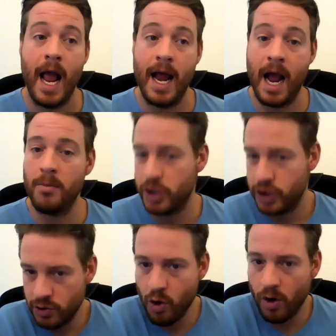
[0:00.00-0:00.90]
how much
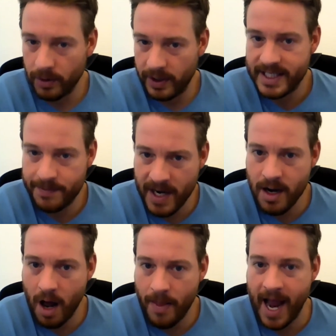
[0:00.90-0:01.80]
you normally spend
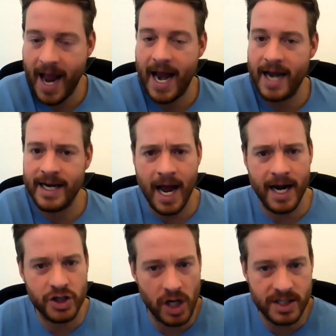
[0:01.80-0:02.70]
on that, and kind of
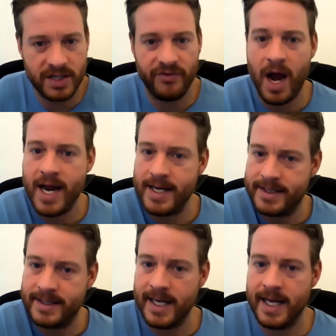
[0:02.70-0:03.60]
justify and
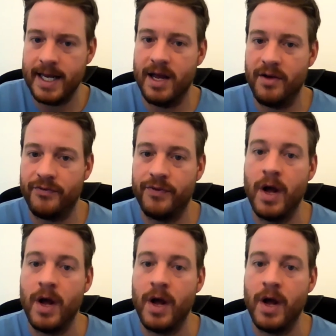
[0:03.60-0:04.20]
see if